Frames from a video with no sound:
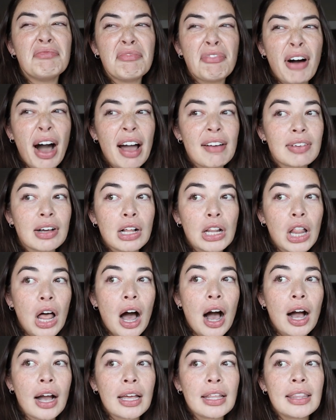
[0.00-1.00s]
5
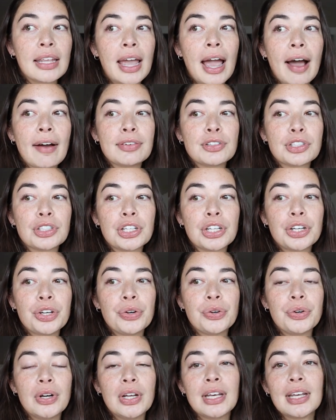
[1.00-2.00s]
o'clock in the
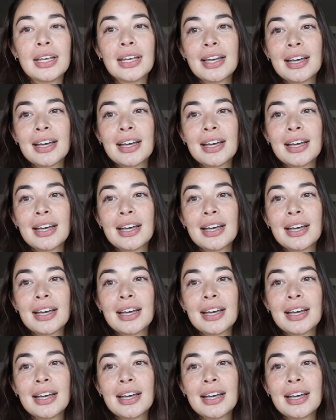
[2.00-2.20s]
afternoon.